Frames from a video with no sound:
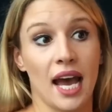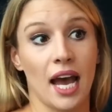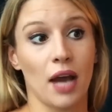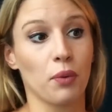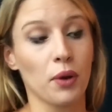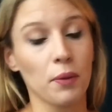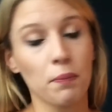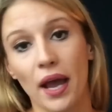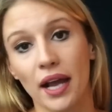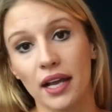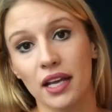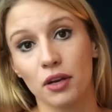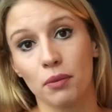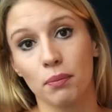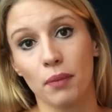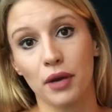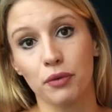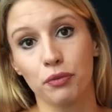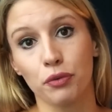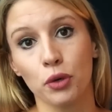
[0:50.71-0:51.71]
I went back
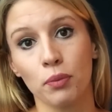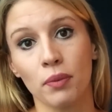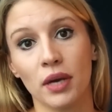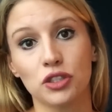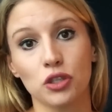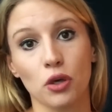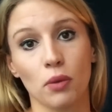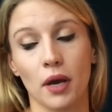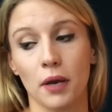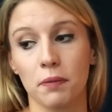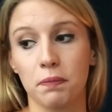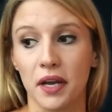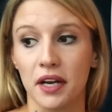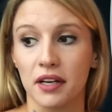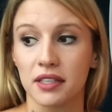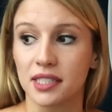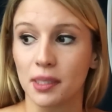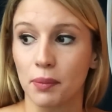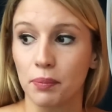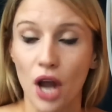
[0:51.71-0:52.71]
into my room. I told my
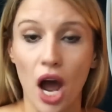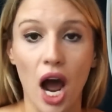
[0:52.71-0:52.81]
parents I'm